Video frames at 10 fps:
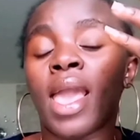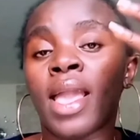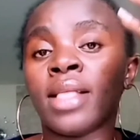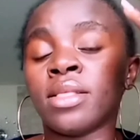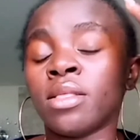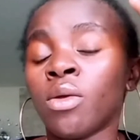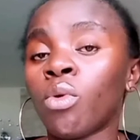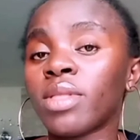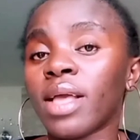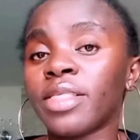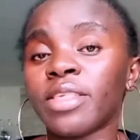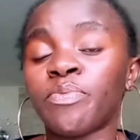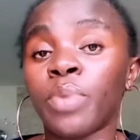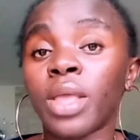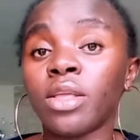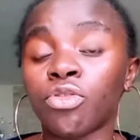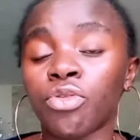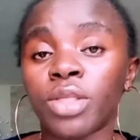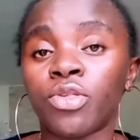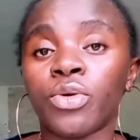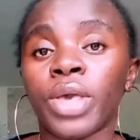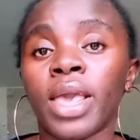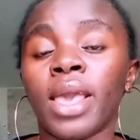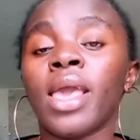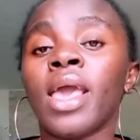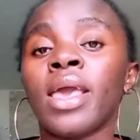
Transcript: and the water just penetrates your hair